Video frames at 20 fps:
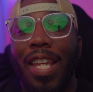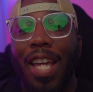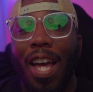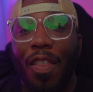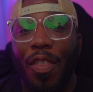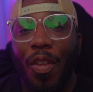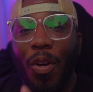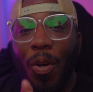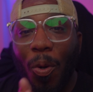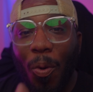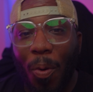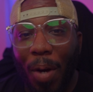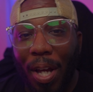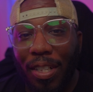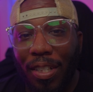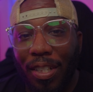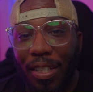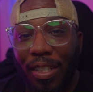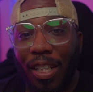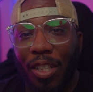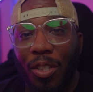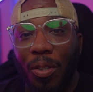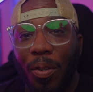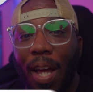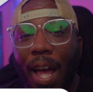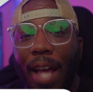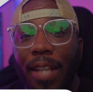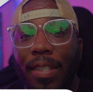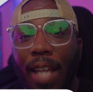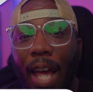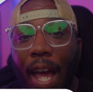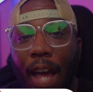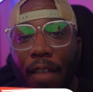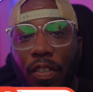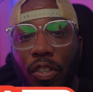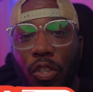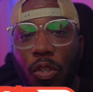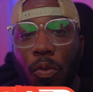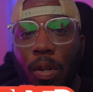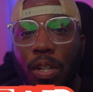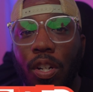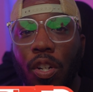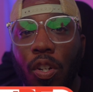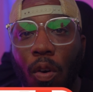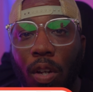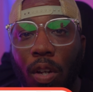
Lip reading: other questions that you guys have that you want to know